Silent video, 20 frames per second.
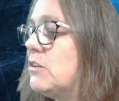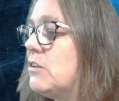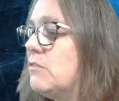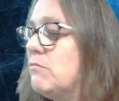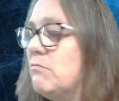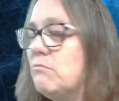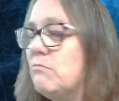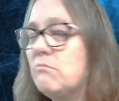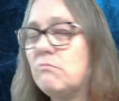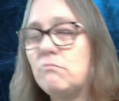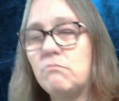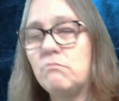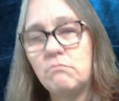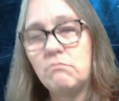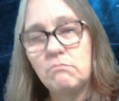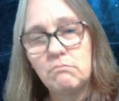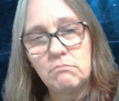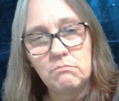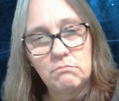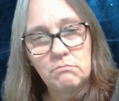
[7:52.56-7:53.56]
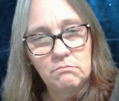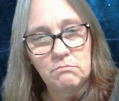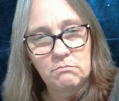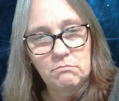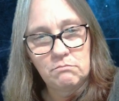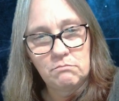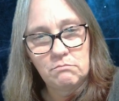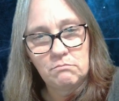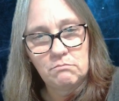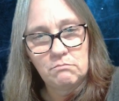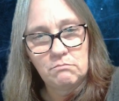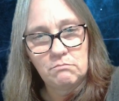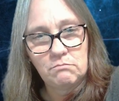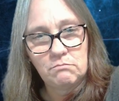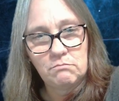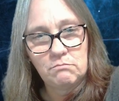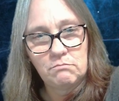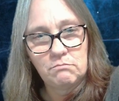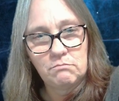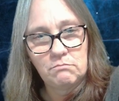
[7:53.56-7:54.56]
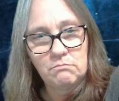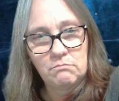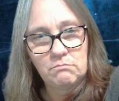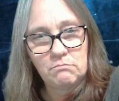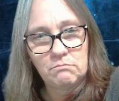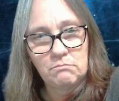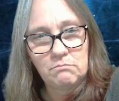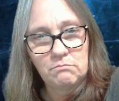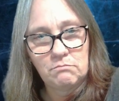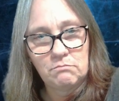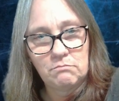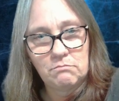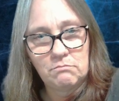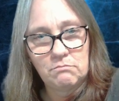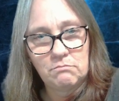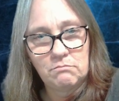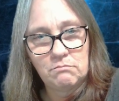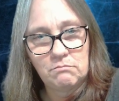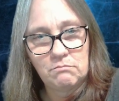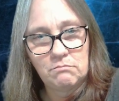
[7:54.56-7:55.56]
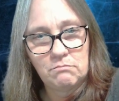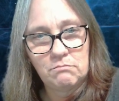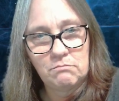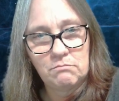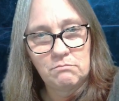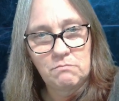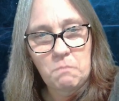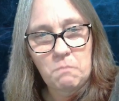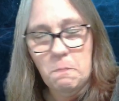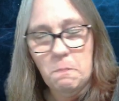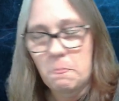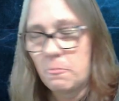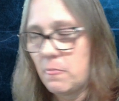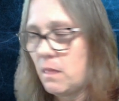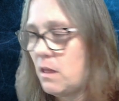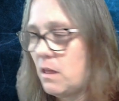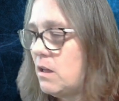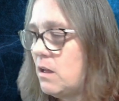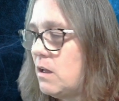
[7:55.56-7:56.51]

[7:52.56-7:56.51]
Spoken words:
Nothing is said.